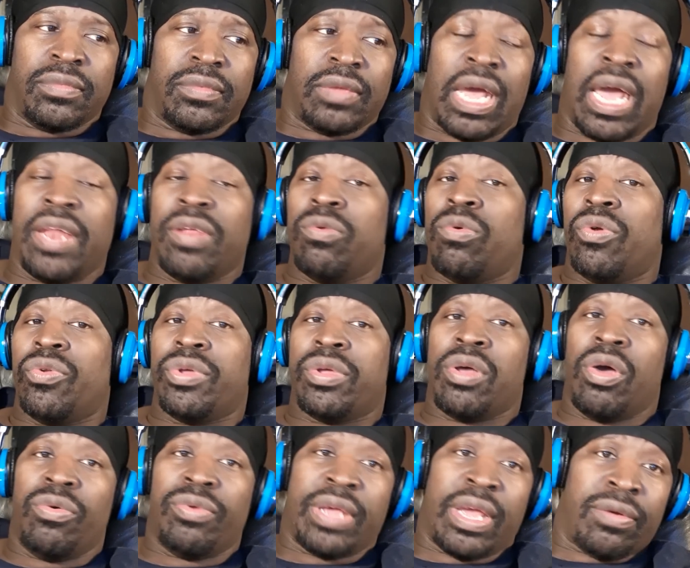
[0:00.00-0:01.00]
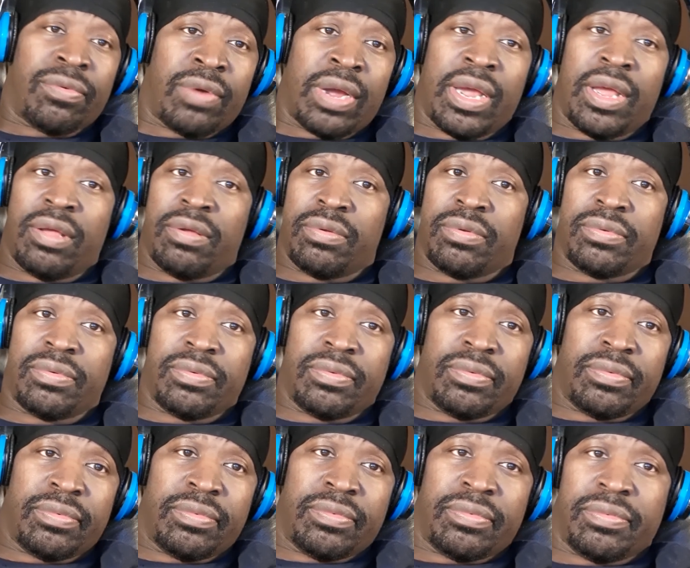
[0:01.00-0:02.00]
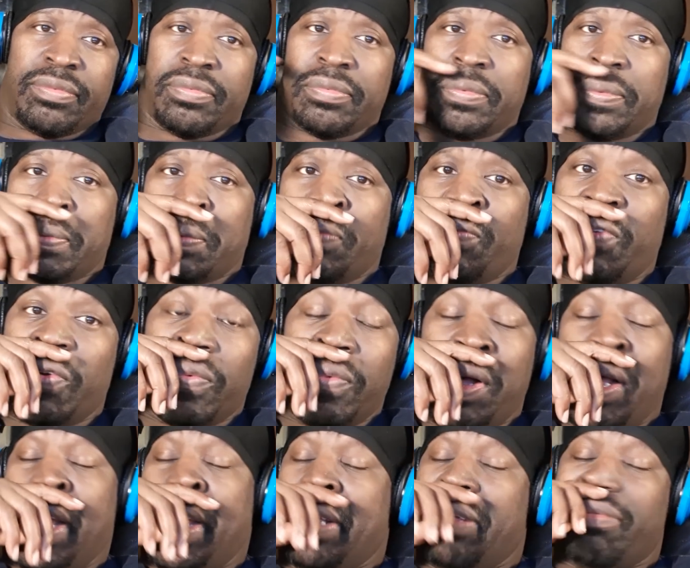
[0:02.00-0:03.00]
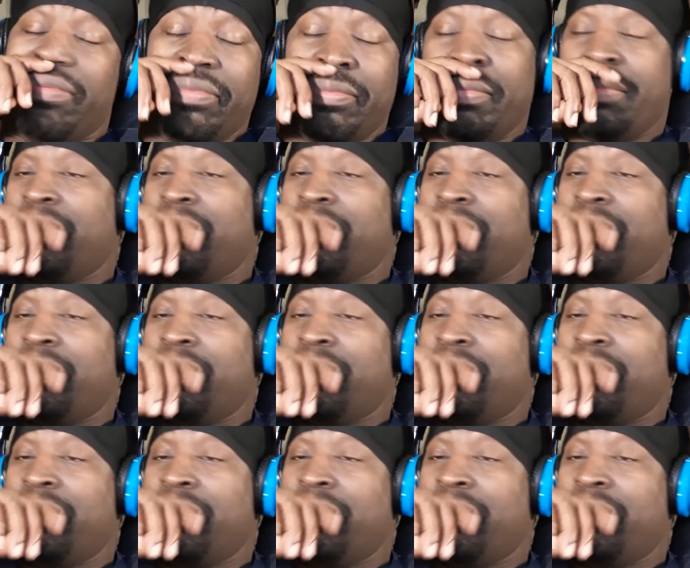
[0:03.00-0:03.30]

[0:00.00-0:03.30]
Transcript: I didn't want to go that route. For what?